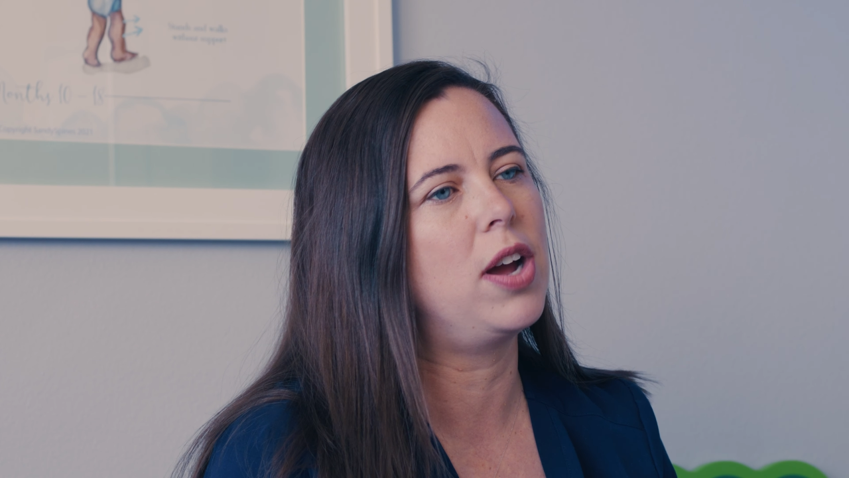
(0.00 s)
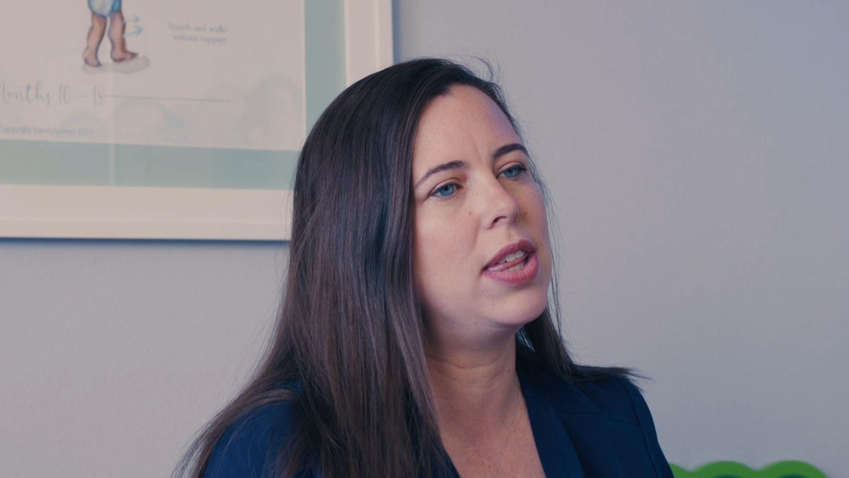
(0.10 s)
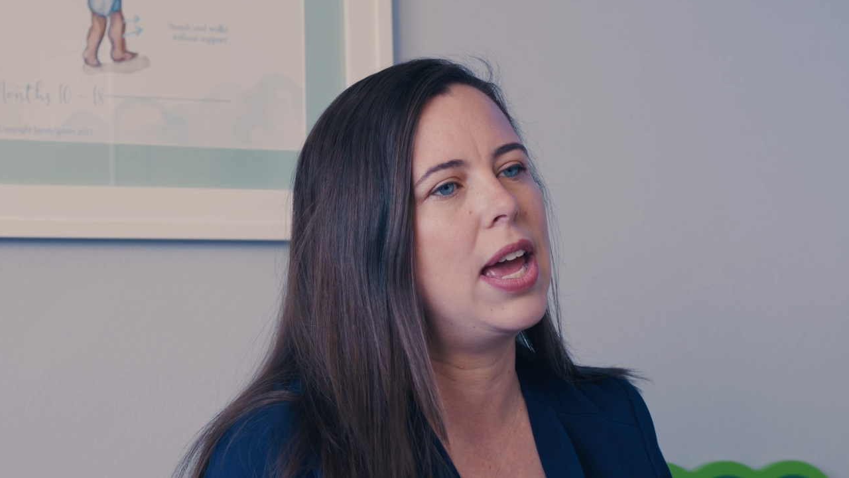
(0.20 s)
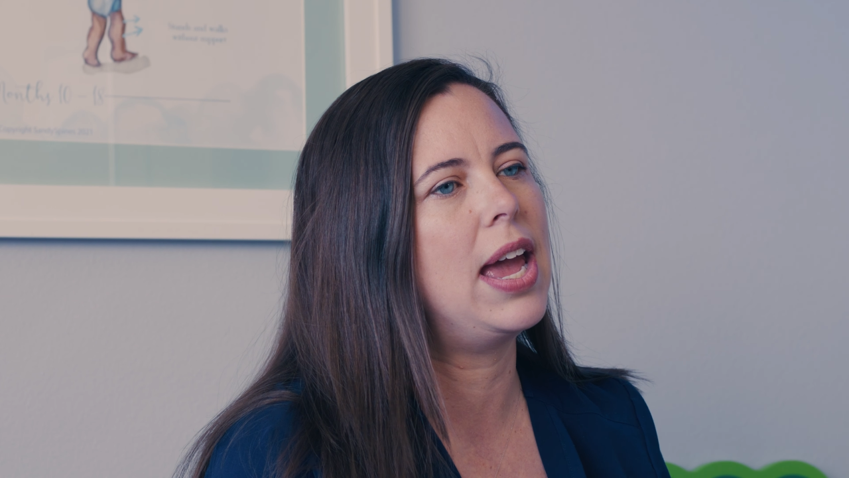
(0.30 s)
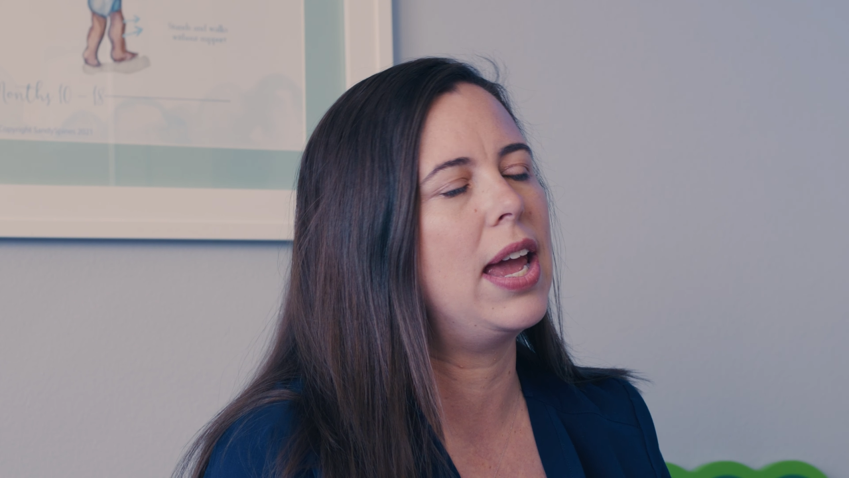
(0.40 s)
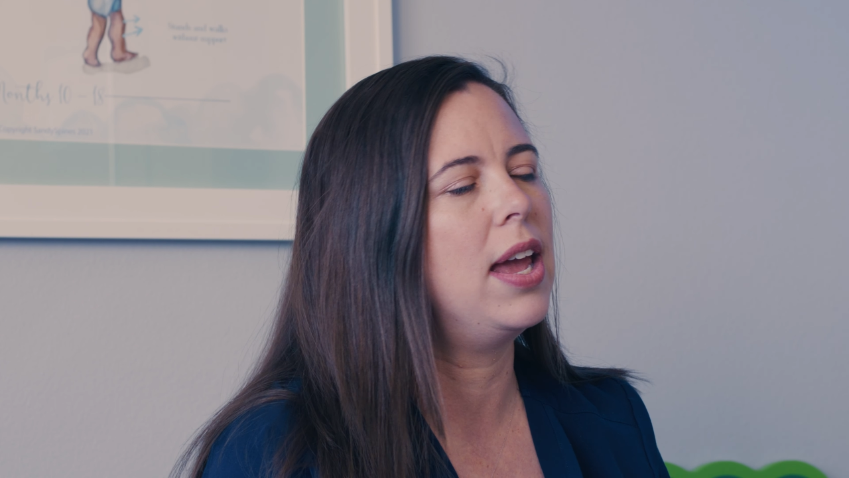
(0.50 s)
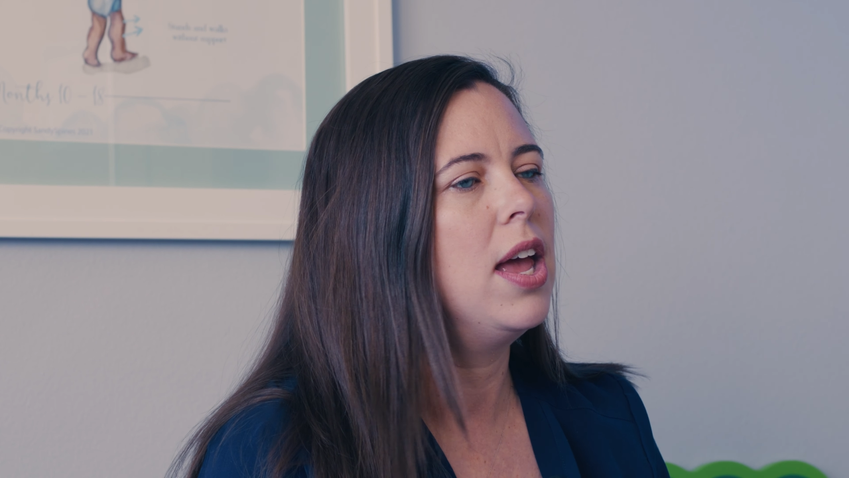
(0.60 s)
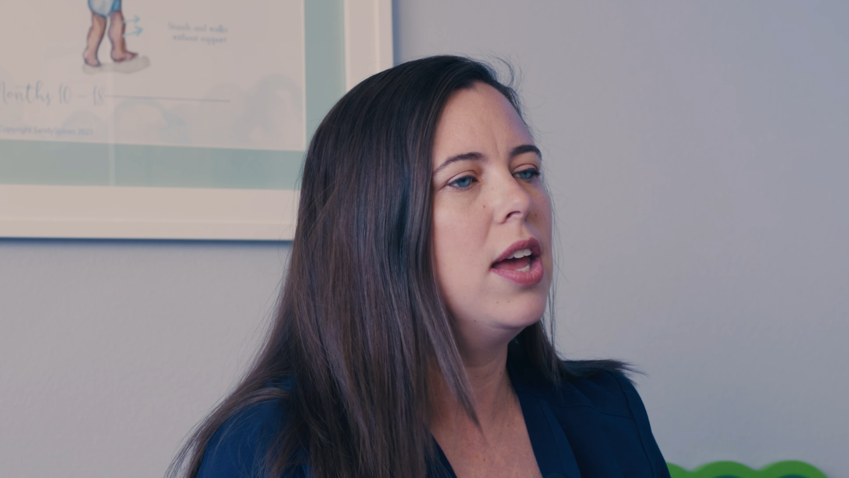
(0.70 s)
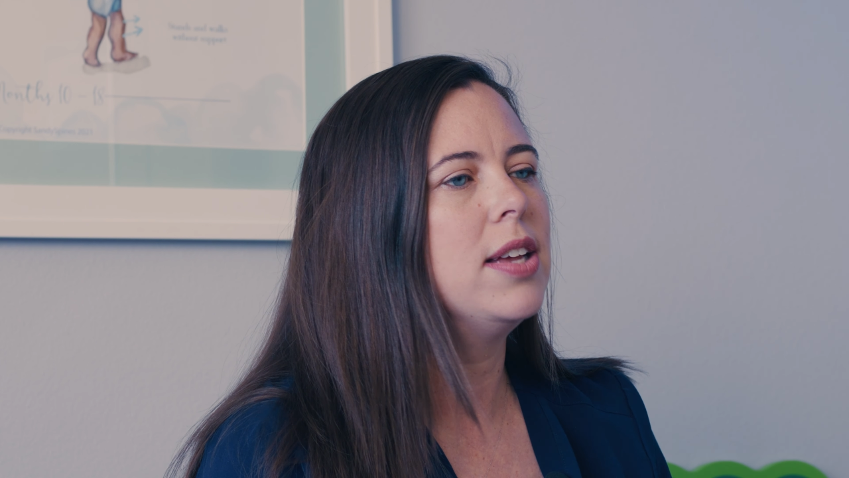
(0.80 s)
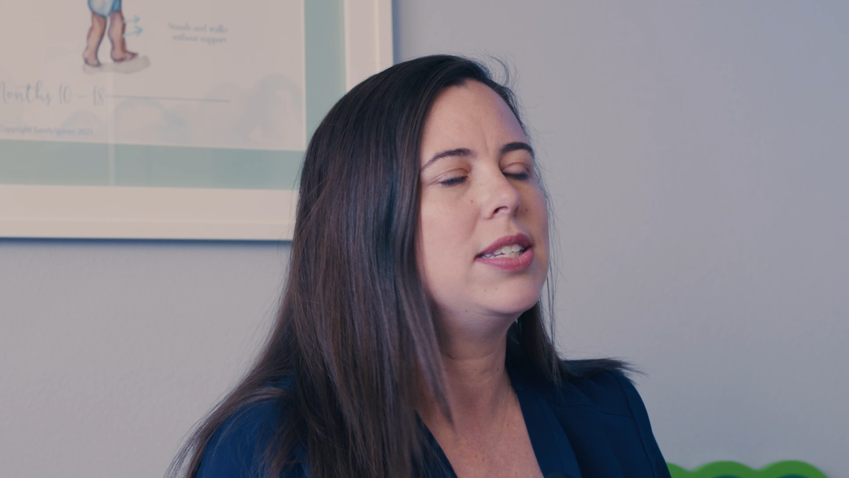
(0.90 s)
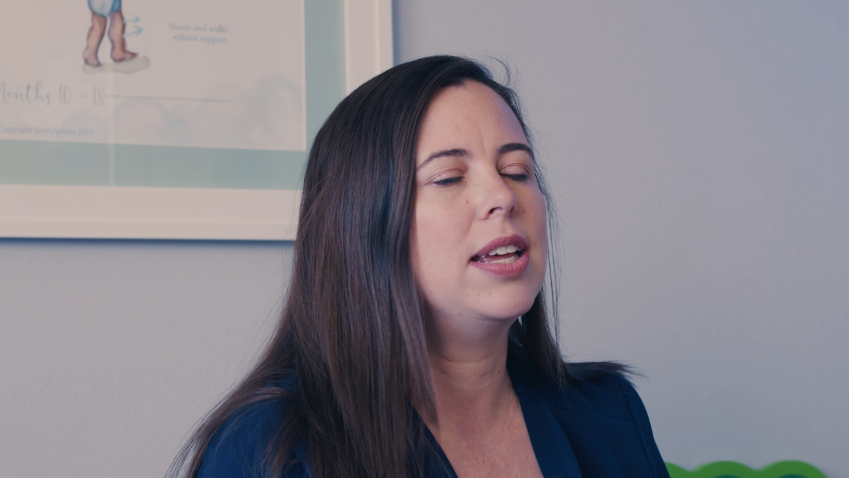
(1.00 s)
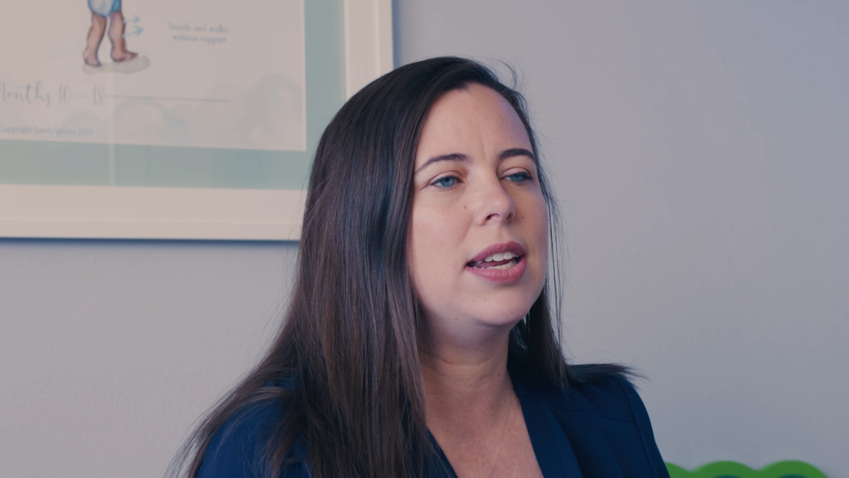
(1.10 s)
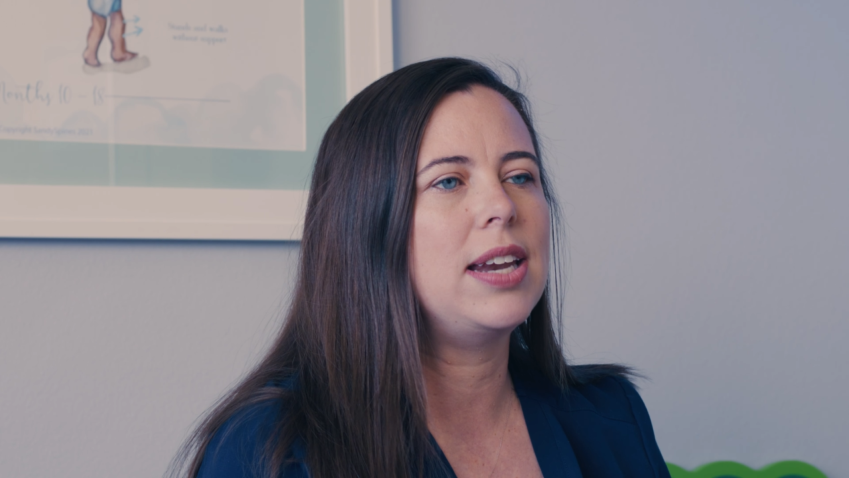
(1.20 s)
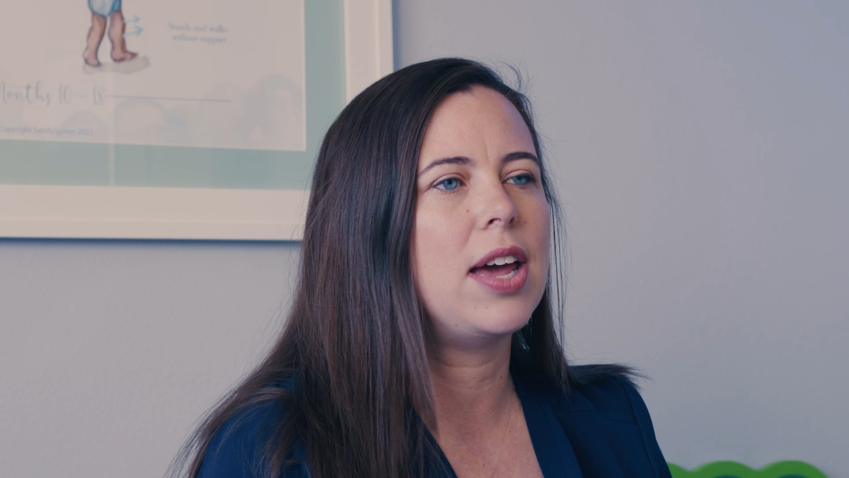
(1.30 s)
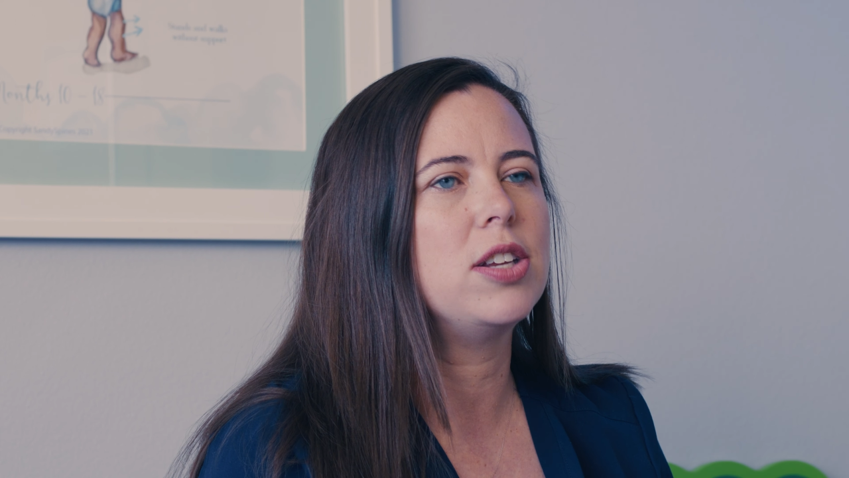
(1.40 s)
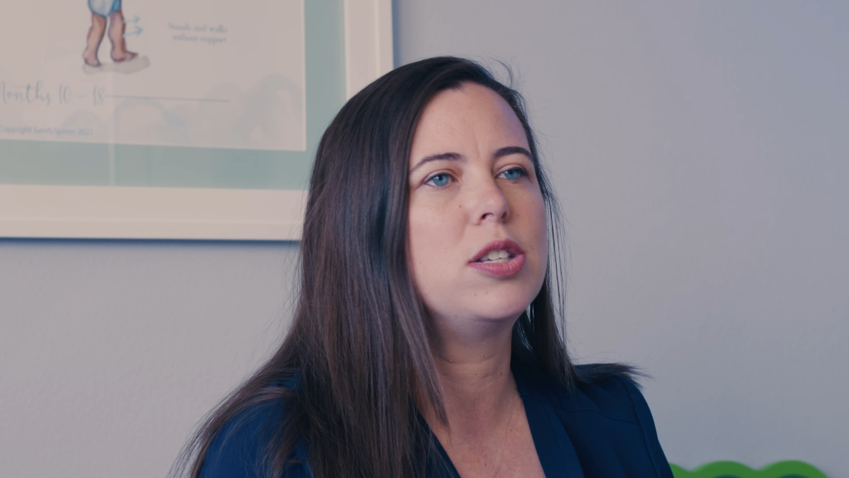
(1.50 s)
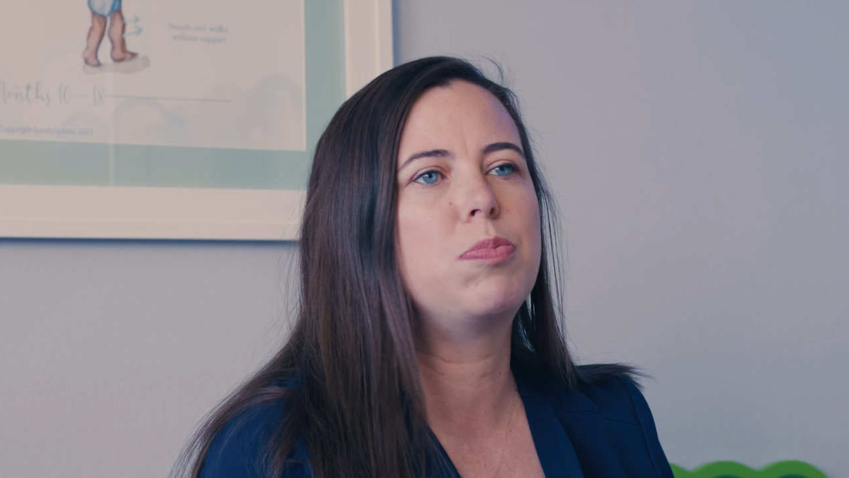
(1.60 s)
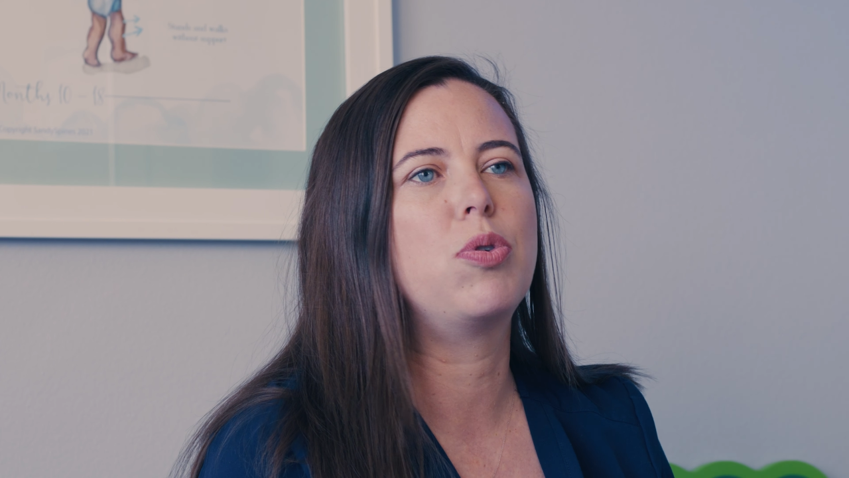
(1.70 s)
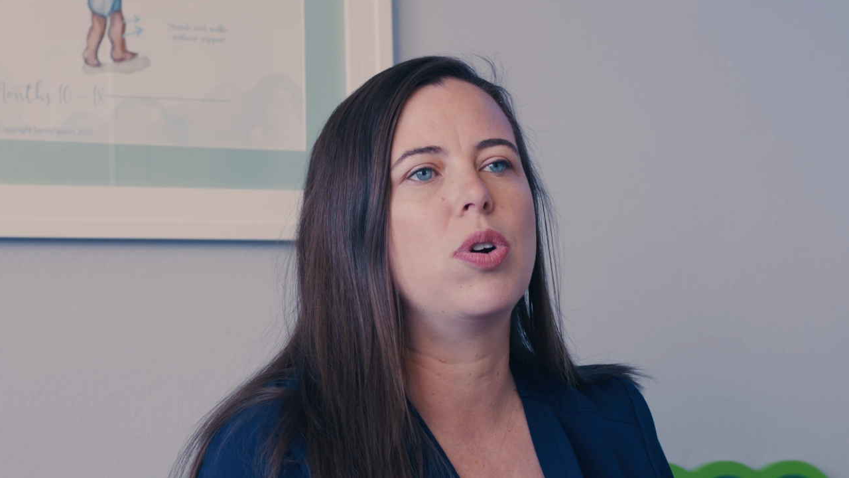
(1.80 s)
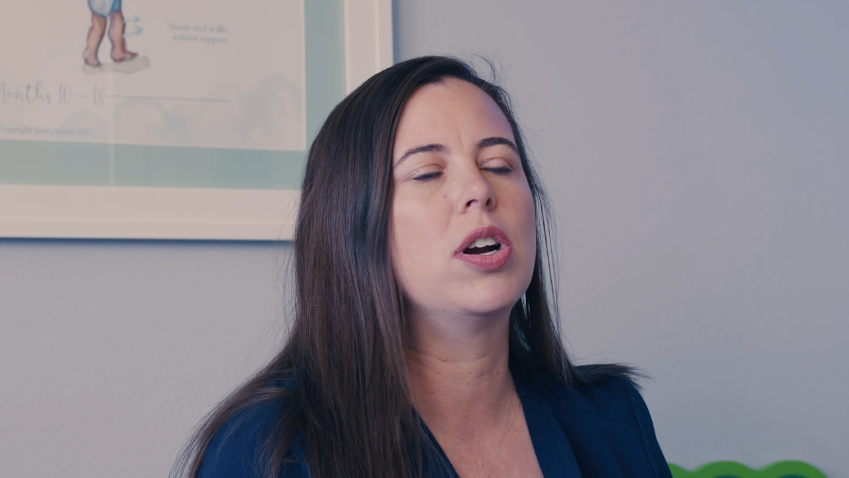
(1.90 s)
Are they sitting out of
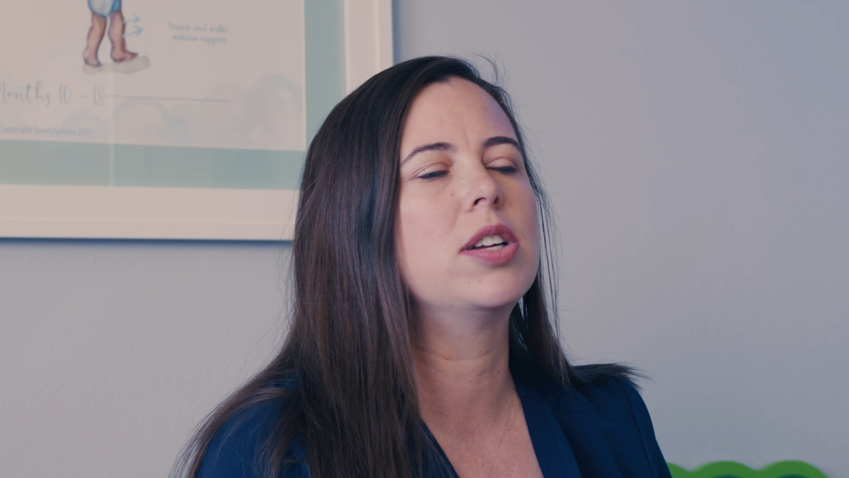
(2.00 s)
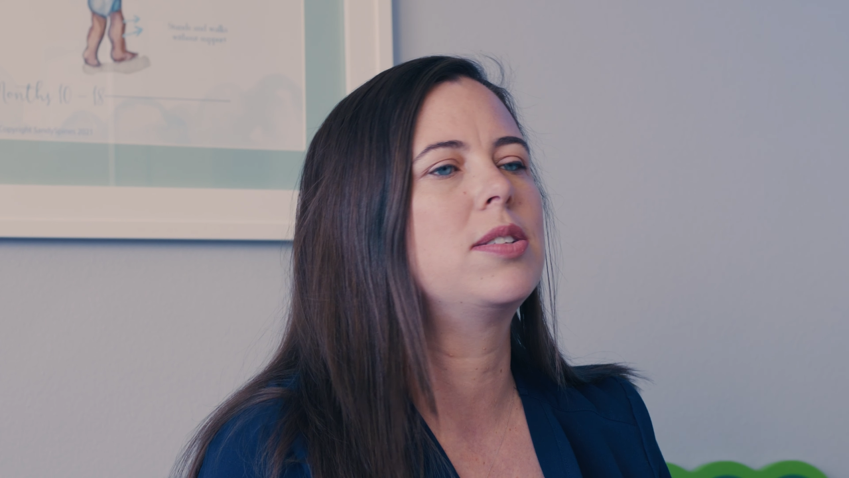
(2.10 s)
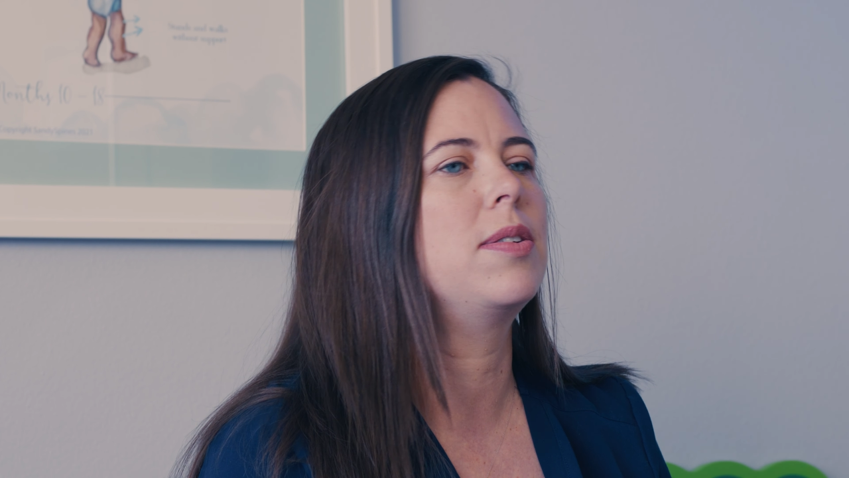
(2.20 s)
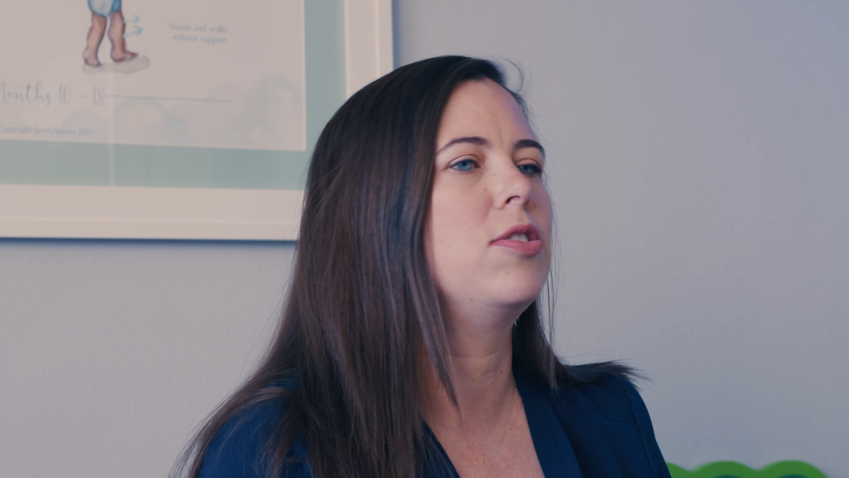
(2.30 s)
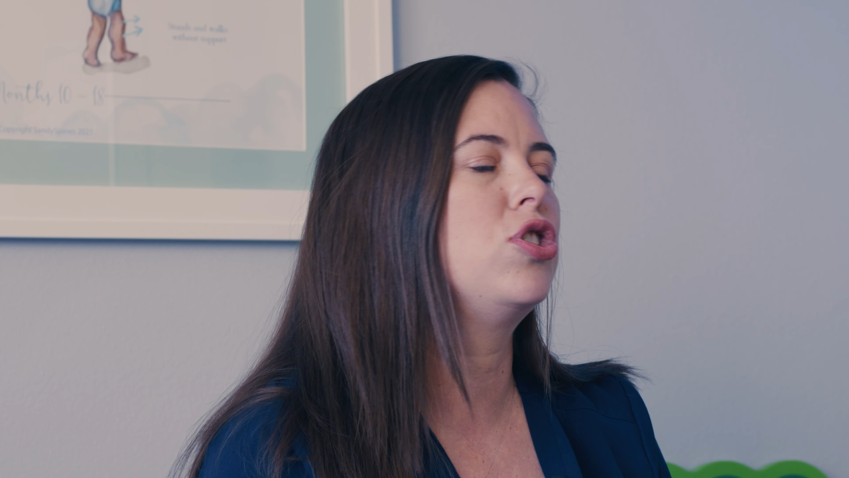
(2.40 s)
sports,